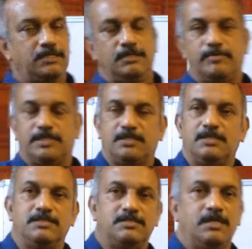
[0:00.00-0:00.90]
equation
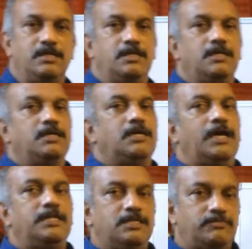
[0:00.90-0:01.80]
is
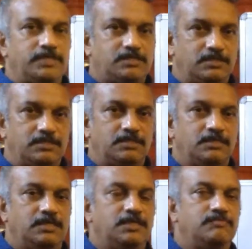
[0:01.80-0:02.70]
an equation
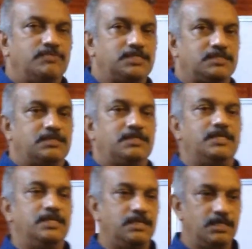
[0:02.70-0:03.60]
in which the
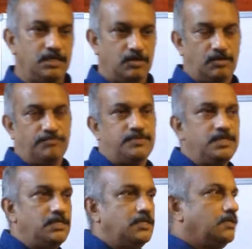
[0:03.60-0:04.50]
degree of
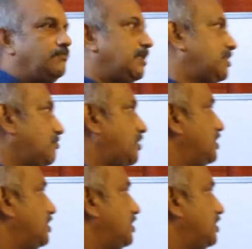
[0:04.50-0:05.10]
the variable